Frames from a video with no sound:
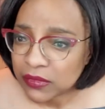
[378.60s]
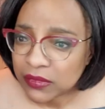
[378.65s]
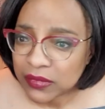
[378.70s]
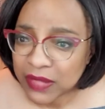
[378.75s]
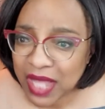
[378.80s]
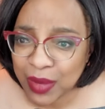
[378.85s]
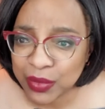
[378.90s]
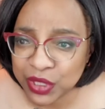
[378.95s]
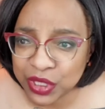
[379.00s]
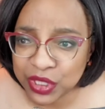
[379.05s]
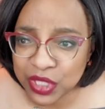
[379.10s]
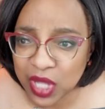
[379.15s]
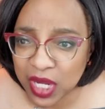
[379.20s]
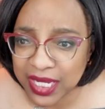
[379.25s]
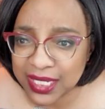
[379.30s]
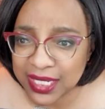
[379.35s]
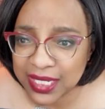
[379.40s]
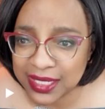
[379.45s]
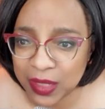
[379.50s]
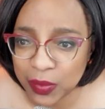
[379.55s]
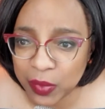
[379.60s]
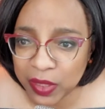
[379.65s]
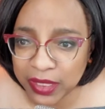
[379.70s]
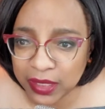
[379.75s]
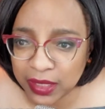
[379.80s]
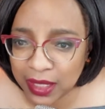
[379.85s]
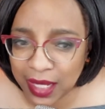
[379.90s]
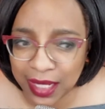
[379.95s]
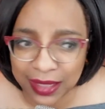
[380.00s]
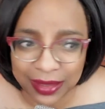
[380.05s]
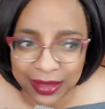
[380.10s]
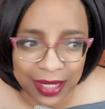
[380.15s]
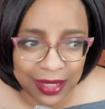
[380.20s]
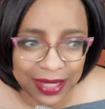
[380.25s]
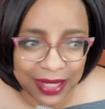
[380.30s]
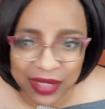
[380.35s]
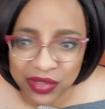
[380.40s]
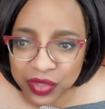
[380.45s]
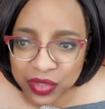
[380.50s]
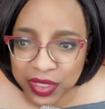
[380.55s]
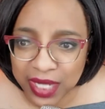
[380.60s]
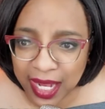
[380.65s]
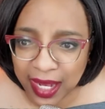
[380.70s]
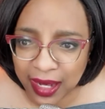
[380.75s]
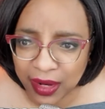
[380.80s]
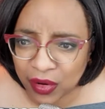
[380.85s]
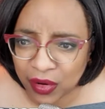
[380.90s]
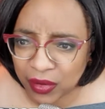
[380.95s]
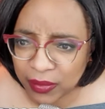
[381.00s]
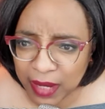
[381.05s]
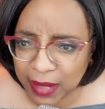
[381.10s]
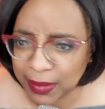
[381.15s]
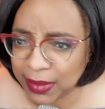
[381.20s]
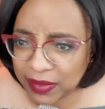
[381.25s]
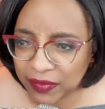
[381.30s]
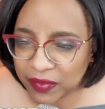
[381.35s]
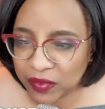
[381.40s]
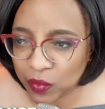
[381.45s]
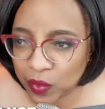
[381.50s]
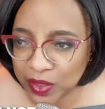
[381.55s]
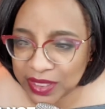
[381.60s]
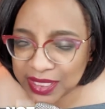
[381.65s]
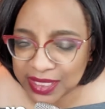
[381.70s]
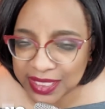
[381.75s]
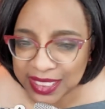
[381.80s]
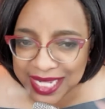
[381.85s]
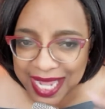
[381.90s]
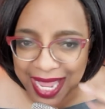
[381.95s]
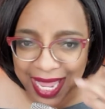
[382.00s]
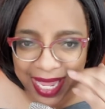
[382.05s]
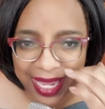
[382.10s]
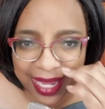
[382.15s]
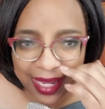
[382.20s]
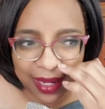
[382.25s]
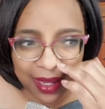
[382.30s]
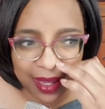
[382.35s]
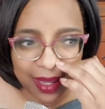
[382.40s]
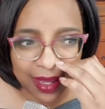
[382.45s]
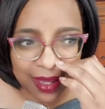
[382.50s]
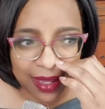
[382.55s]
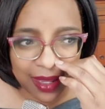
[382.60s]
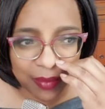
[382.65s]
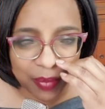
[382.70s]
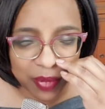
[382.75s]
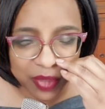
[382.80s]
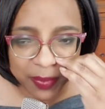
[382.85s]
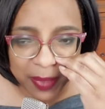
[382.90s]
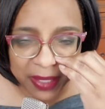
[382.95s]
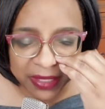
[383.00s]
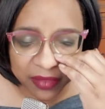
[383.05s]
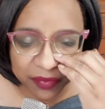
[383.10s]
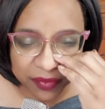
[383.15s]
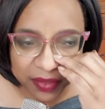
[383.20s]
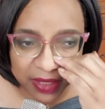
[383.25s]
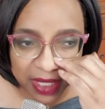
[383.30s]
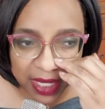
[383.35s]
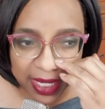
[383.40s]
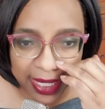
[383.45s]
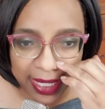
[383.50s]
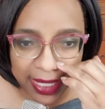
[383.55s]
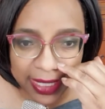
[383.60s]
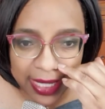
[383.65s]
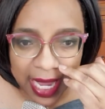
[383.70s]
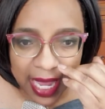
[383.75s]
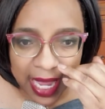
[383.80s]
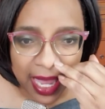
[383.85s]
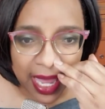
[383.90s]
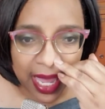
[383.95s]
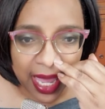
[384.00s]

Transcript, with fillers: I was just talking to someone, I think yesterday or maybe even was today, a uh, prospective client,